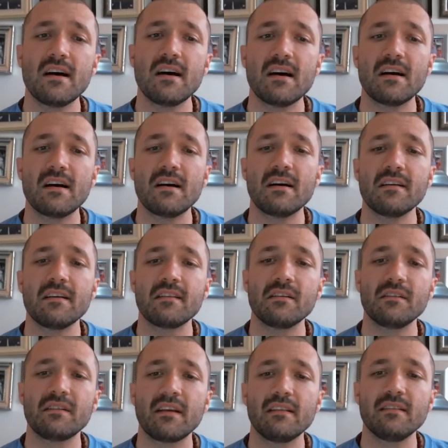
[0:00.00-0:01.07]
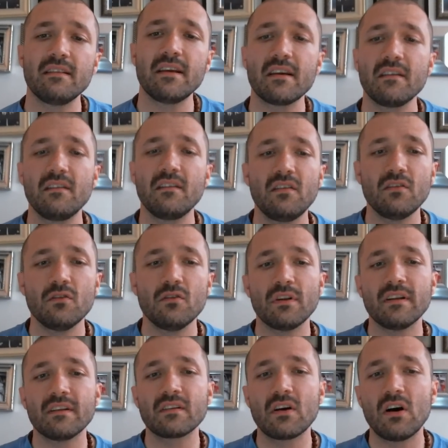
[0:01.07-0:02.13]
there's a link to
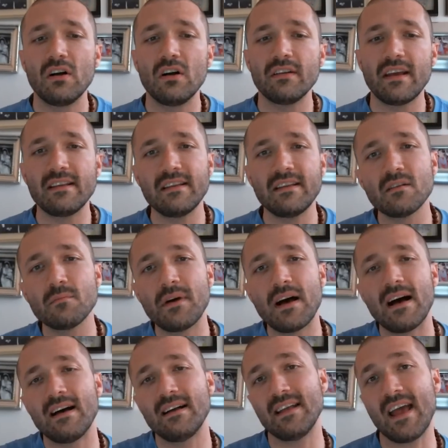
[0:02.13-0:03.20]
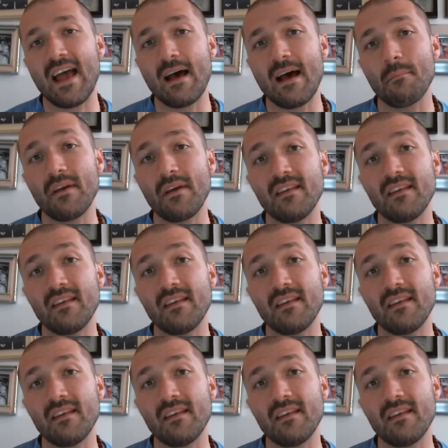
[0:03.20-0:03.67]
what is called a Nearpod app.